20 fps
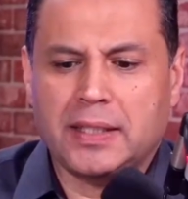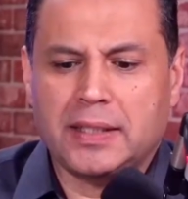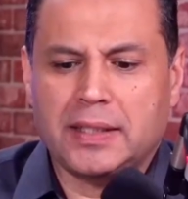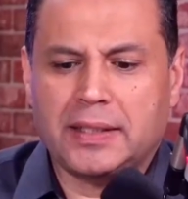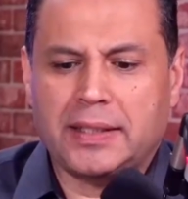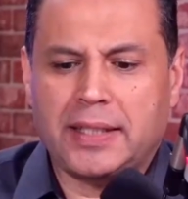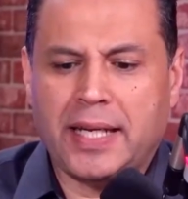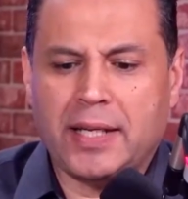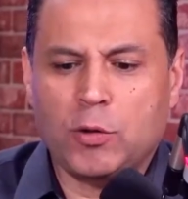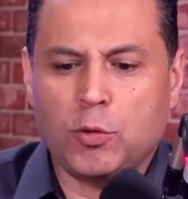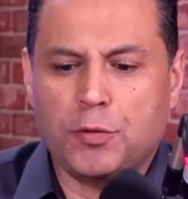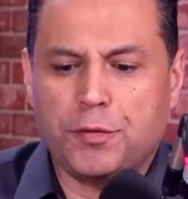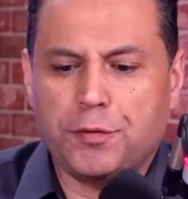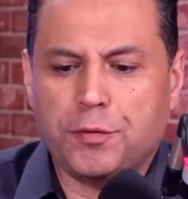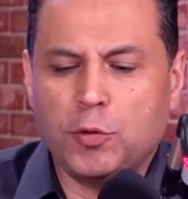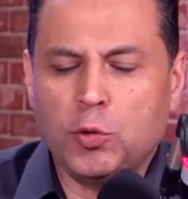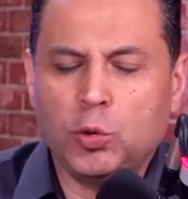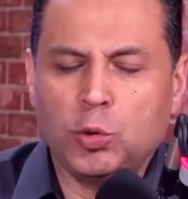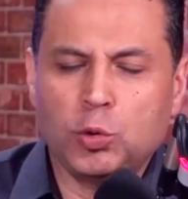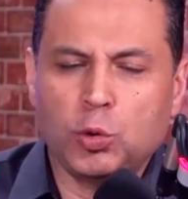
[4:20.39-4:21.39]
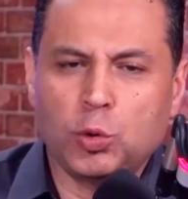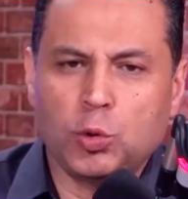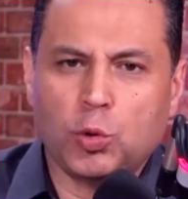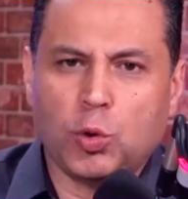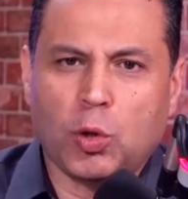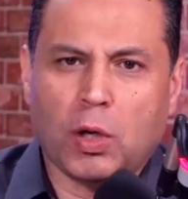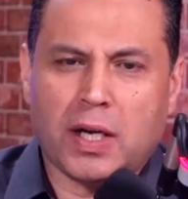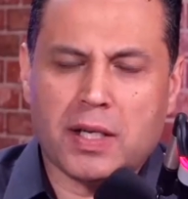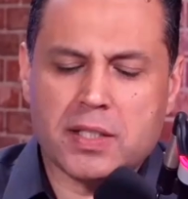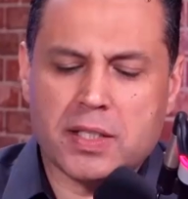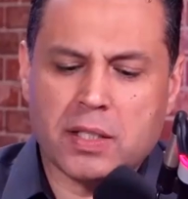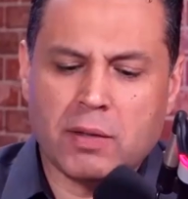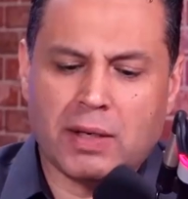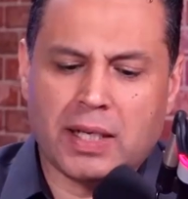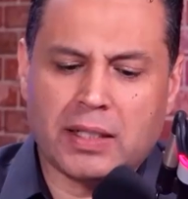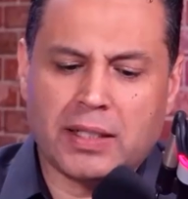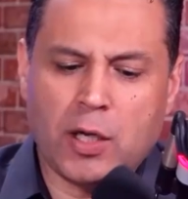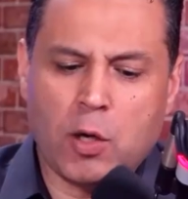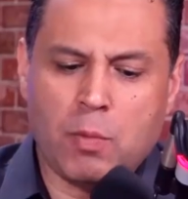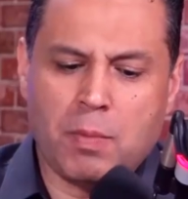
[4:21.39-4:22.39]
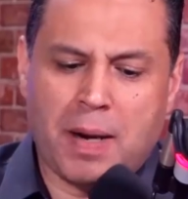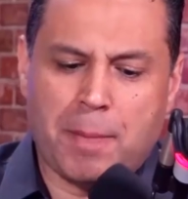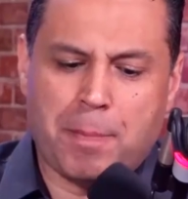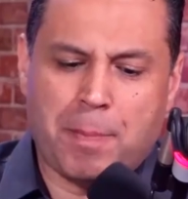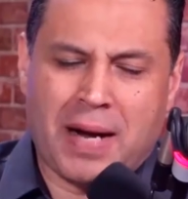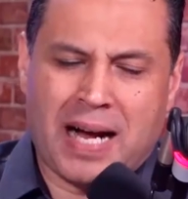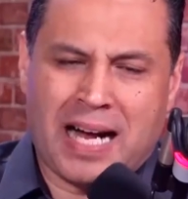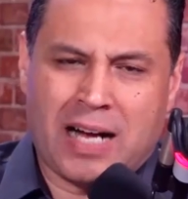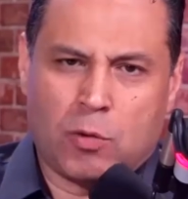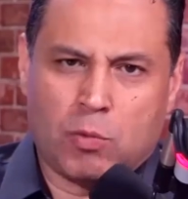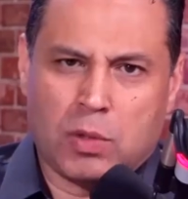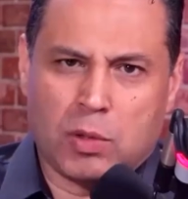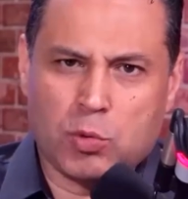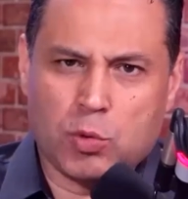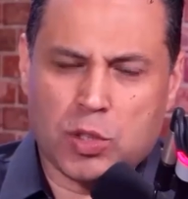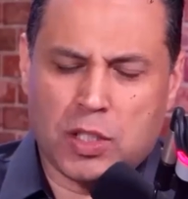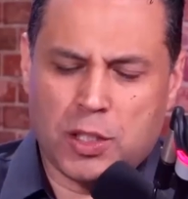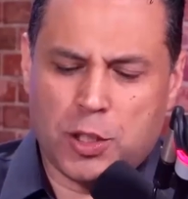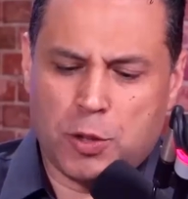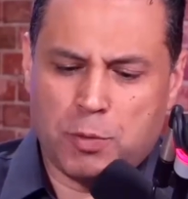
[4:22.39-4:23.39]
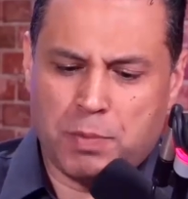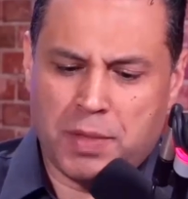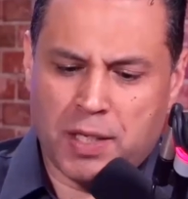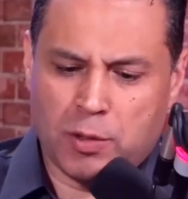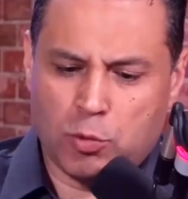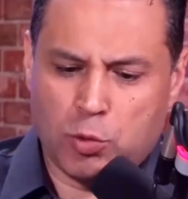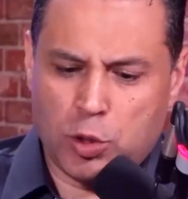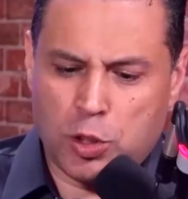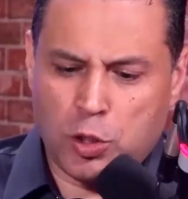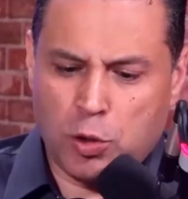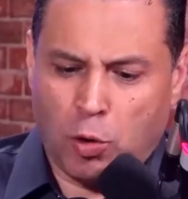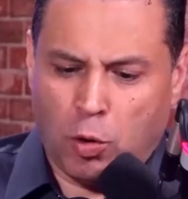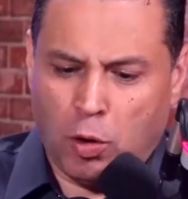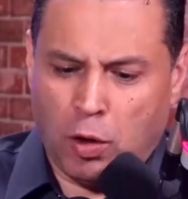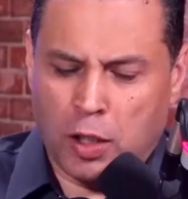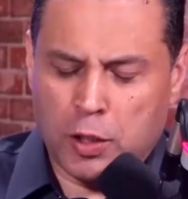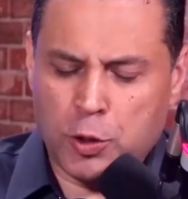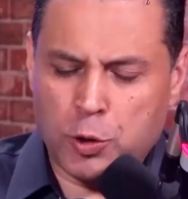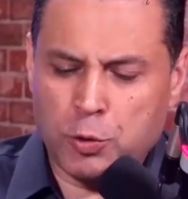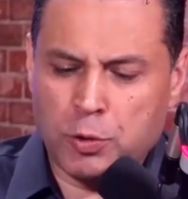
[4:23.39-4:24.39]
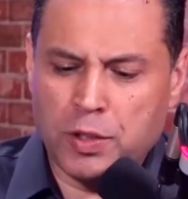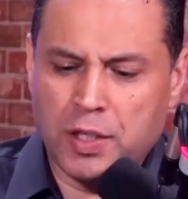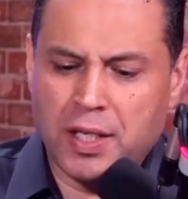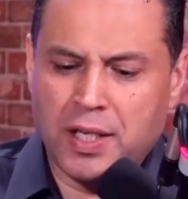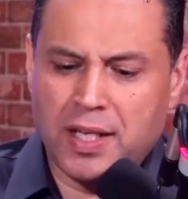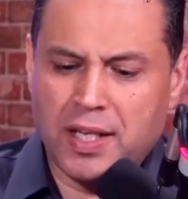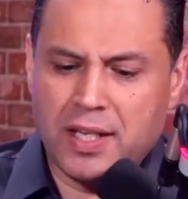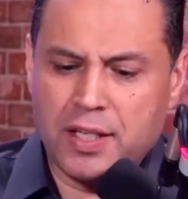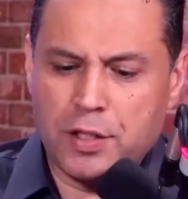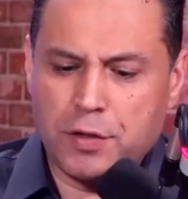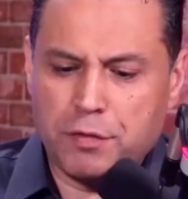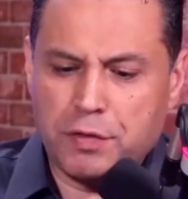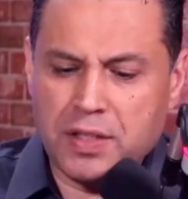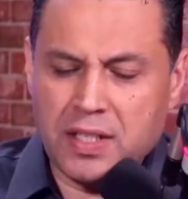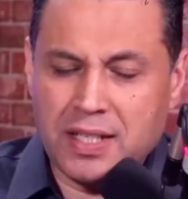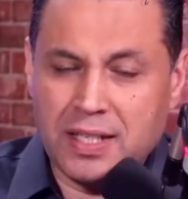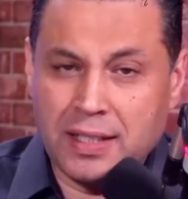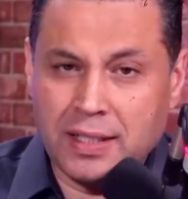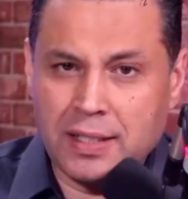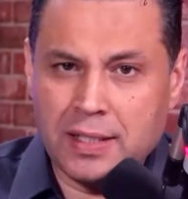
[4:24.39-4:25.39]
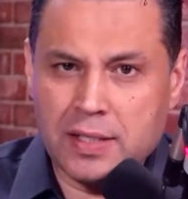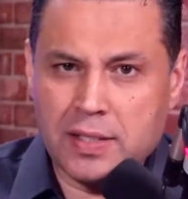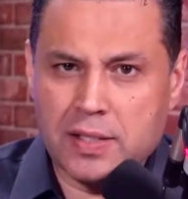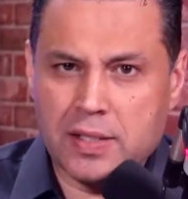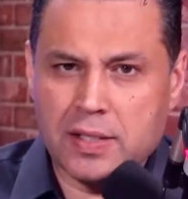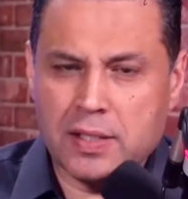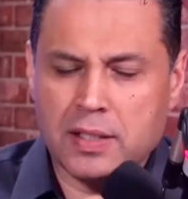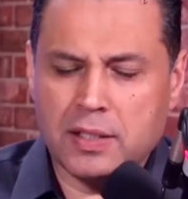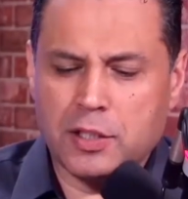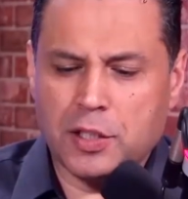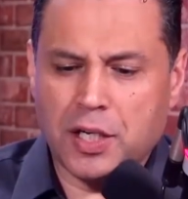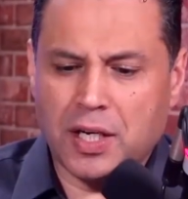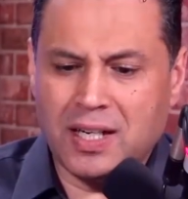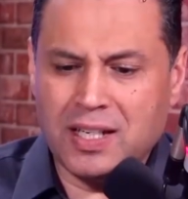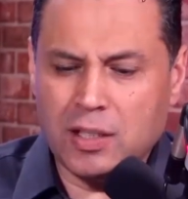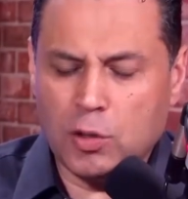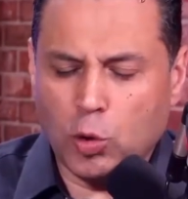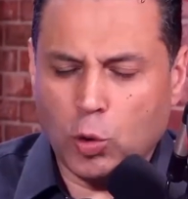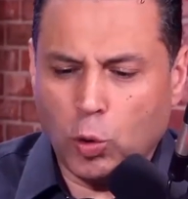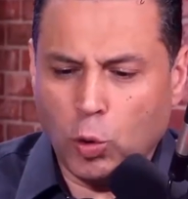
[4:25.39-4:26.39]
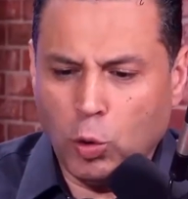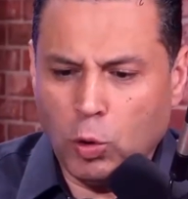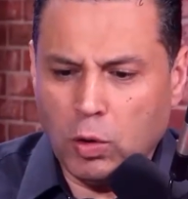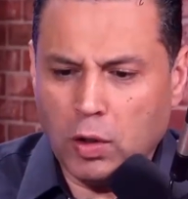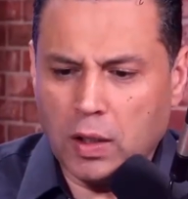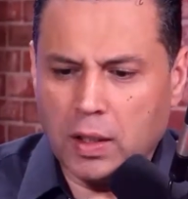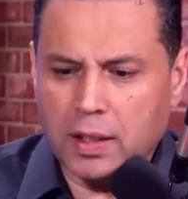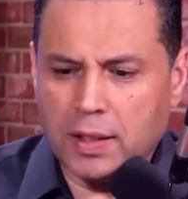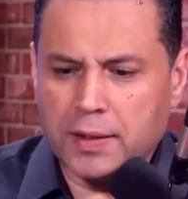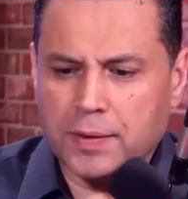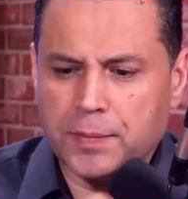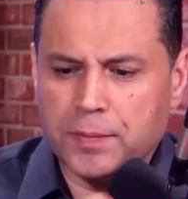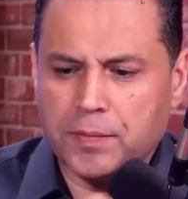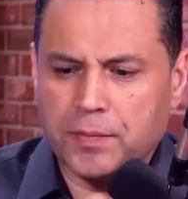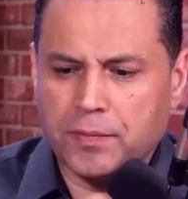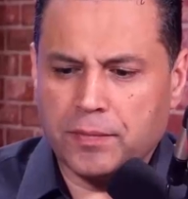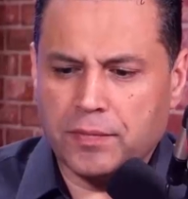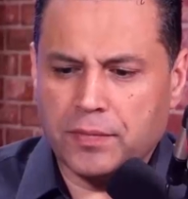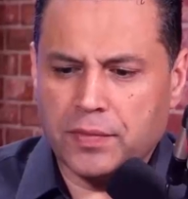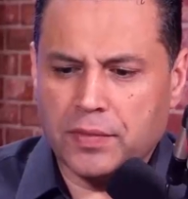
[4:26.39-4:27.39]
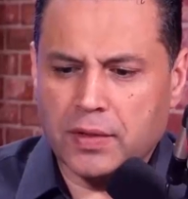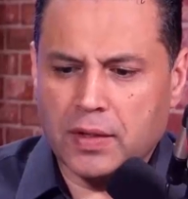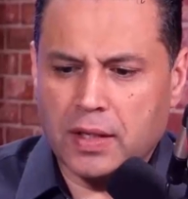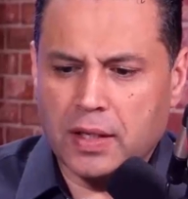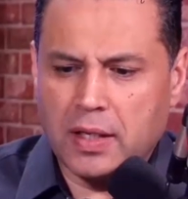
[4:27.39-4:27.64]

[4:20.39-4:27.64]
The person, deep in the bottom of their heart, they have a grudge, a desire for vengeance.